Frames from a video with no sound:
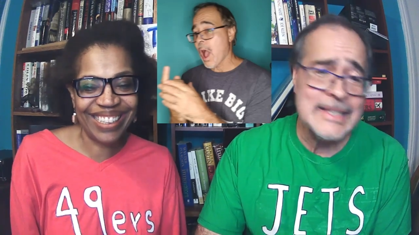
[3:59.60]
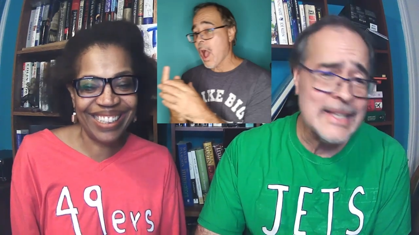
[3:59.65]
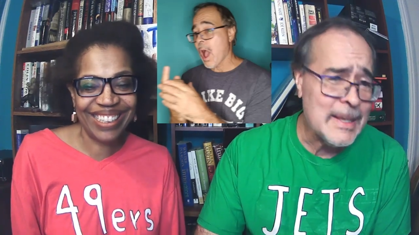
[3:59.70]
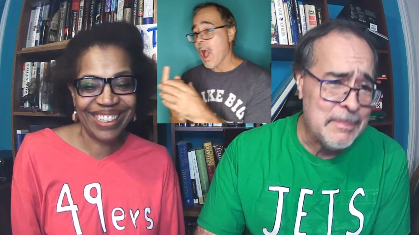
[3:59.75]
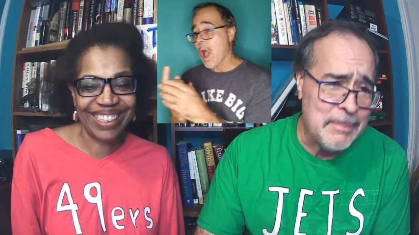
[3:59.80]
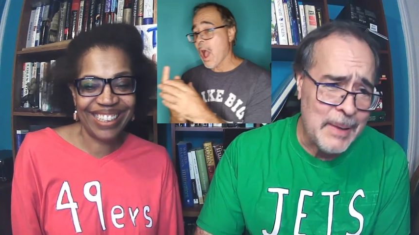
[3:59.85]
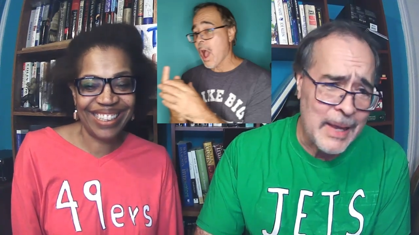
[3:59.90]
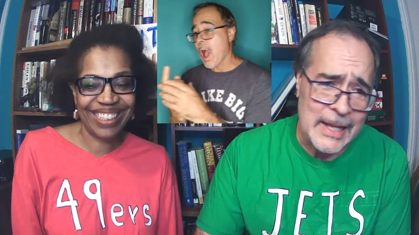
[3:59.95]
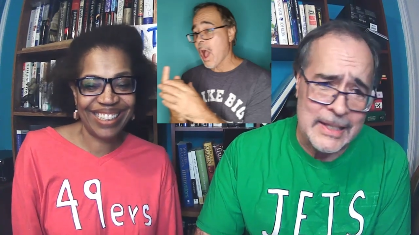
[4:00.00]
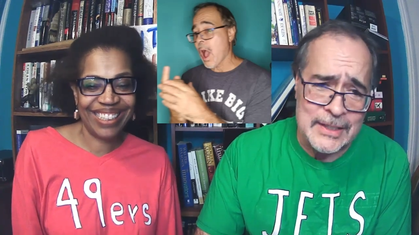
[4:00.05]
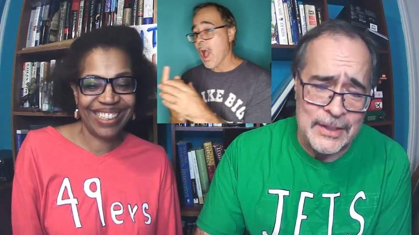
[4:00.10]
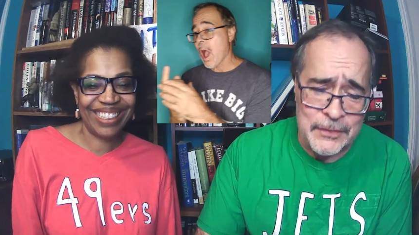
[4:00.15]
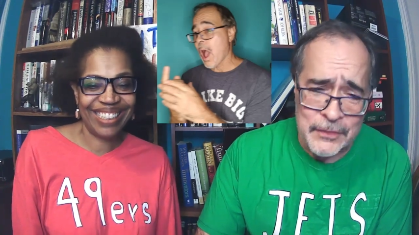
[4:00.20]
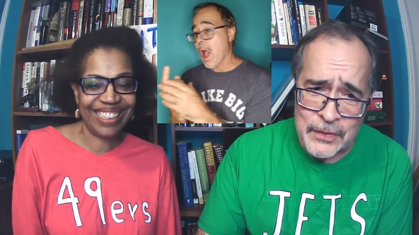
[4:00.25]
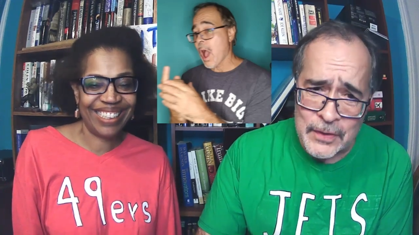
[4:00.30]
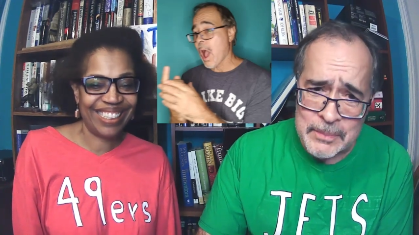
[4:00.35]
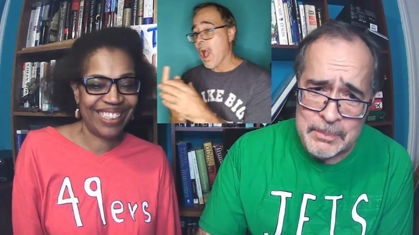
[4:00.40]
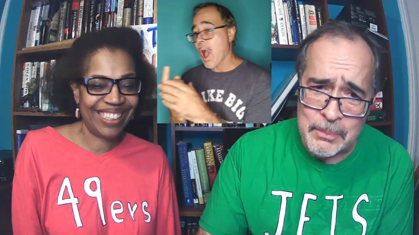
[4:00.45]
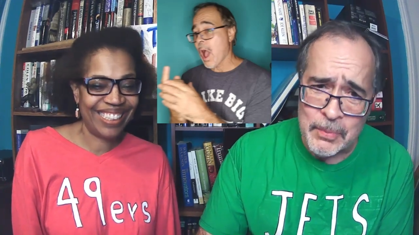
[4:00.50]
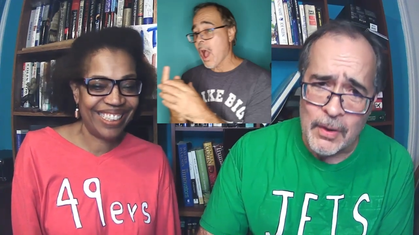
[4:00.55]
Speaker 1: get back to
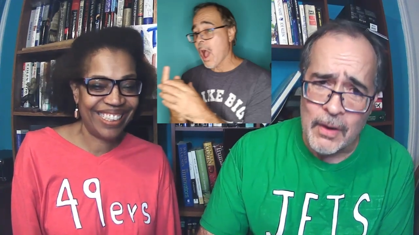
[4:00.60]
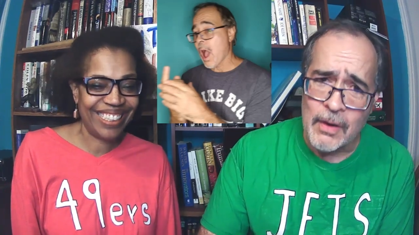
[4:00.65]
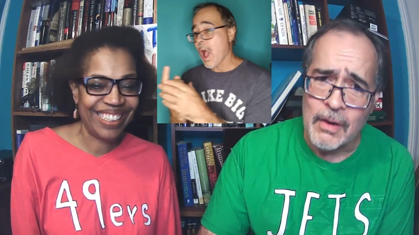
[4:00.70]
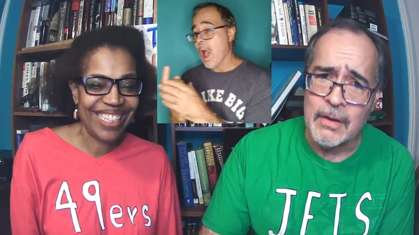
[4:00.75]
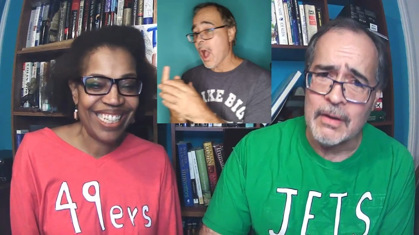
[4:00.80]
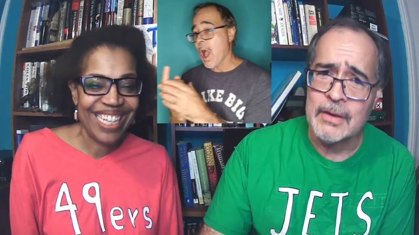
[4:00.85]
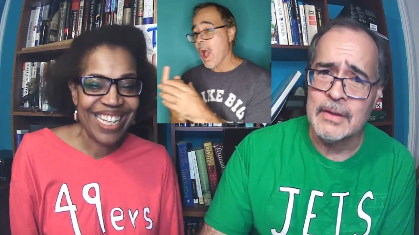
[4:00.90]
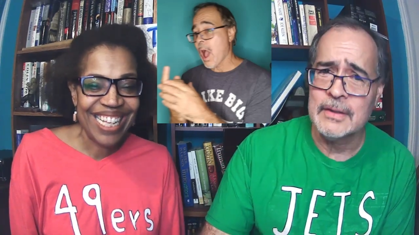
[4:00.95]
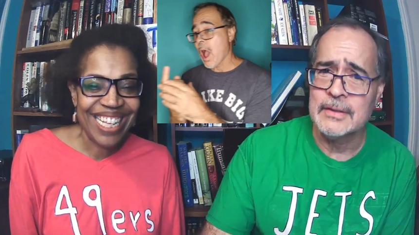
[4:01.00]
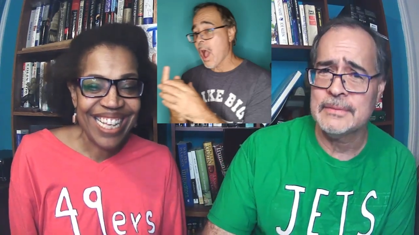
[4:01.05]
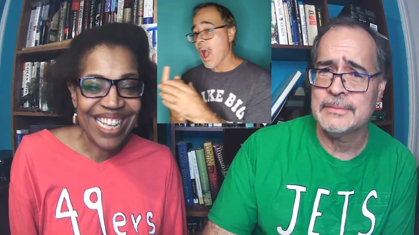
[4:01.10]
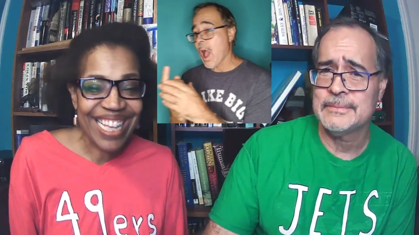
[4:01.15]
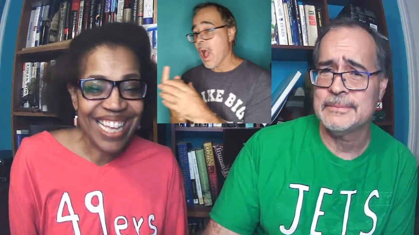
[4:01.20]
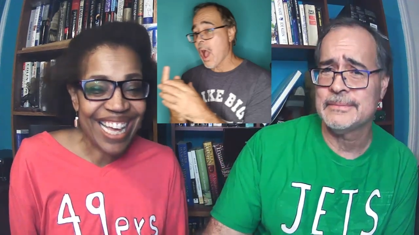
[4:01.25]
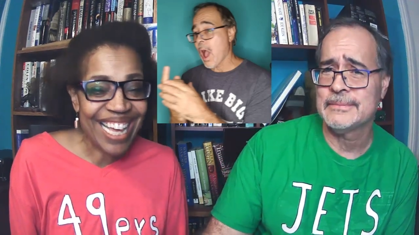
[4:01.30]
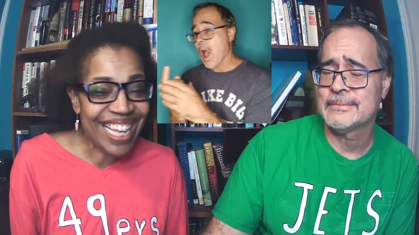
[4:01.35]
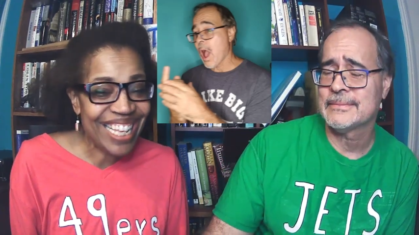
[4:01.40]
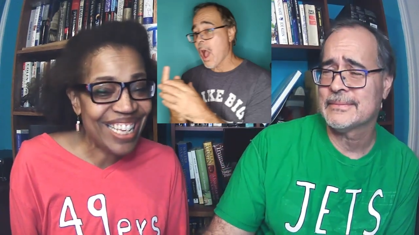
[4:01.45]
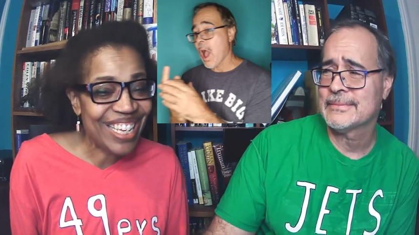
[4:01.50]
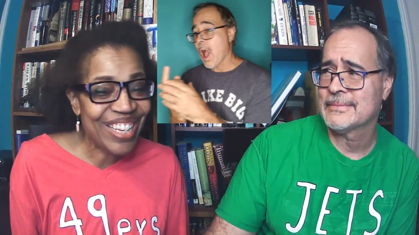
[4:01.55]
football.
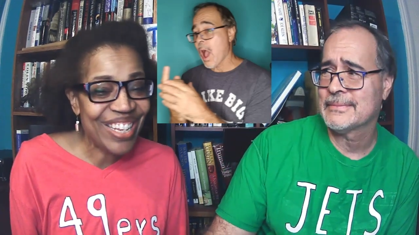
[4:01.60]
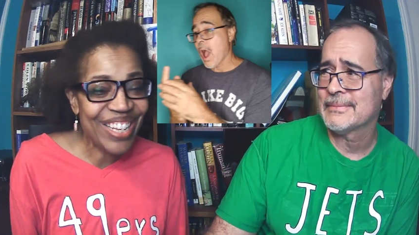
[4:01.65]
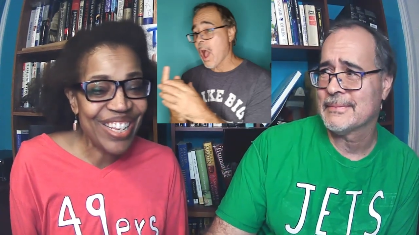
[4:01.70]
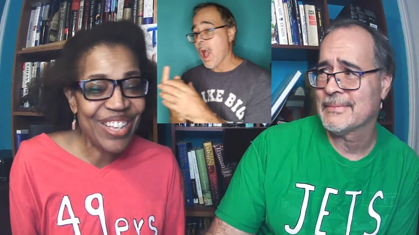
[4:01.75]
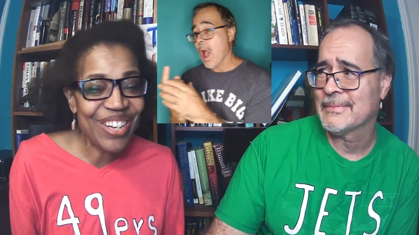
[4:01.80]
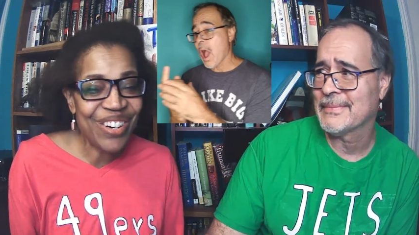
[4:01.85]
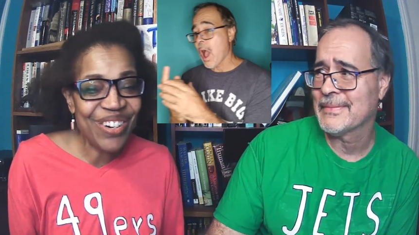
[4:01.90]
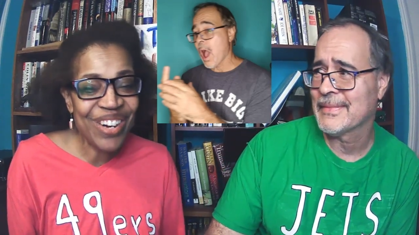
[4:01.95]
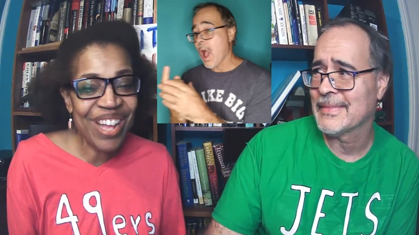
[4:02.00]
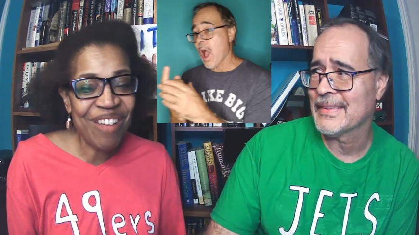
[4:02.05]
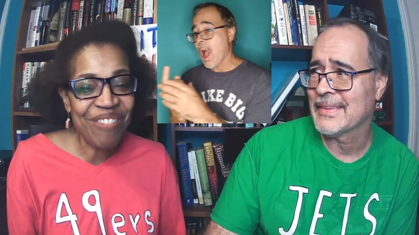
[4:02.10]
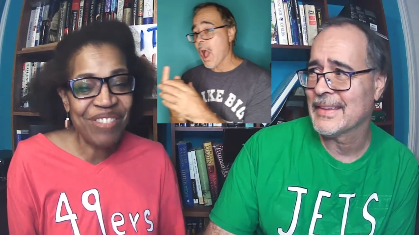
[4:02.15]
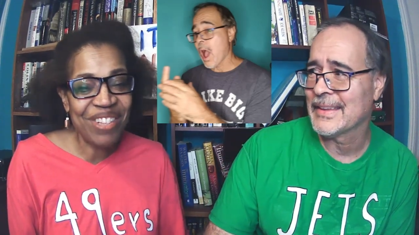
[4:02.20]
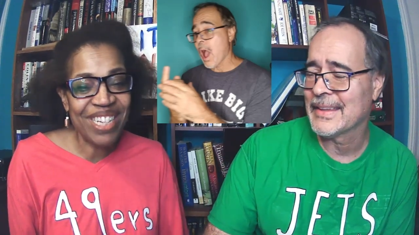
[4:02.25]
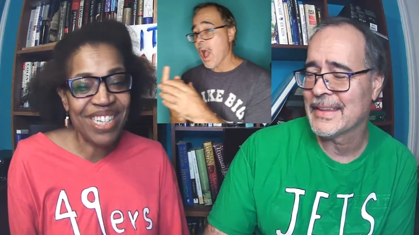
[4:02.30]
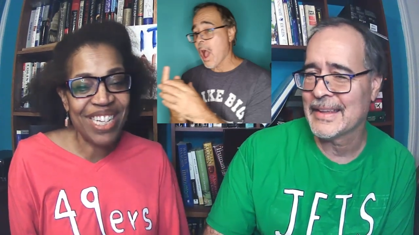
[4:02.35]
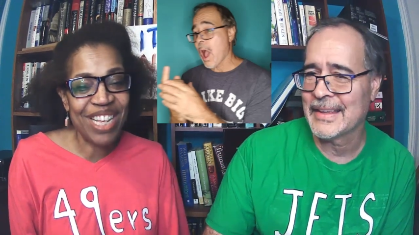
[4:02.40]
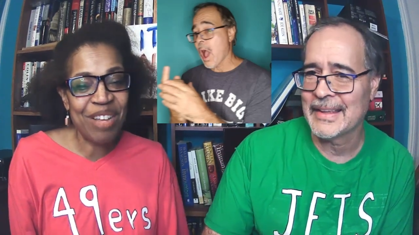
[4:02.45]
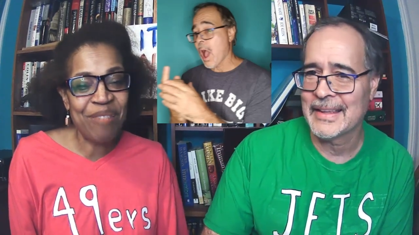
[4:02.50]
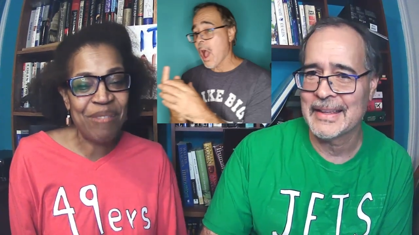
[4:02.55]
Speaker 2: Yeah, you, you don't have
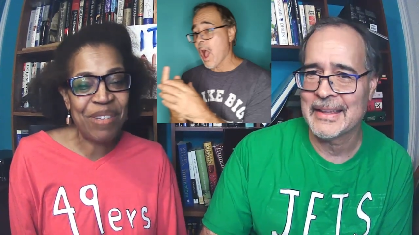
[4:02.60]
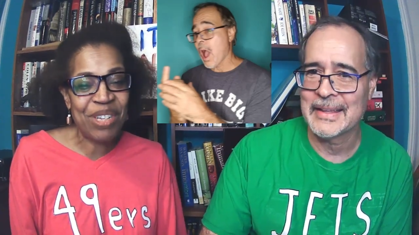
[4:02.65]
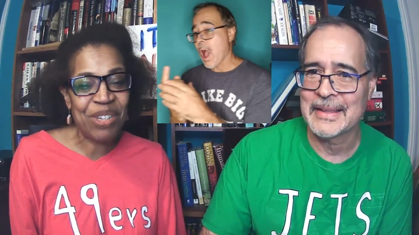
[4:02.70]
to tell me